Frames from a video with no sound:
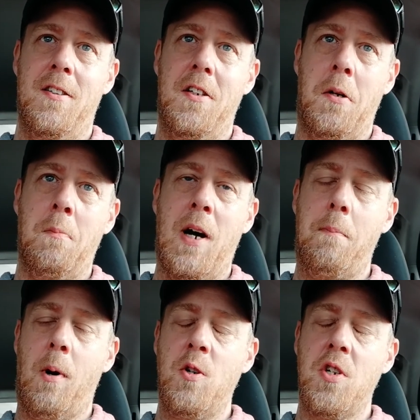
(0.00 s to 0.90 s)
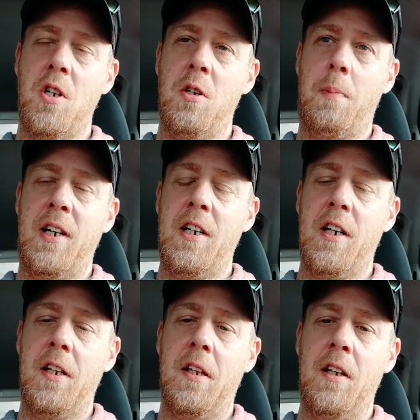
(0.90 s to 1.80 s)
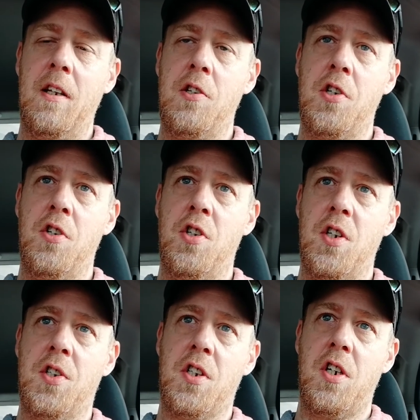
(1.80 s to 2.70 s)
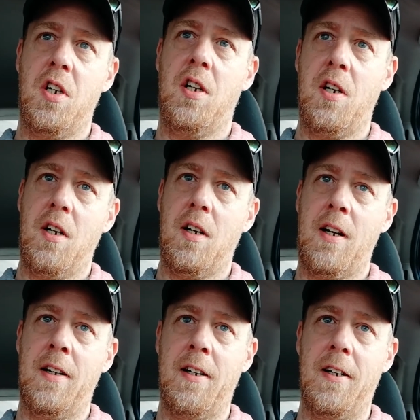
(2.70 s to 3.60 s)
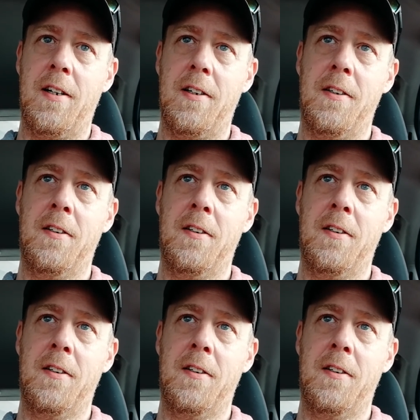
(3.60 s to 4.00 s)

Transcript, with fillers: in my personal opinion, I think they should just. Uh,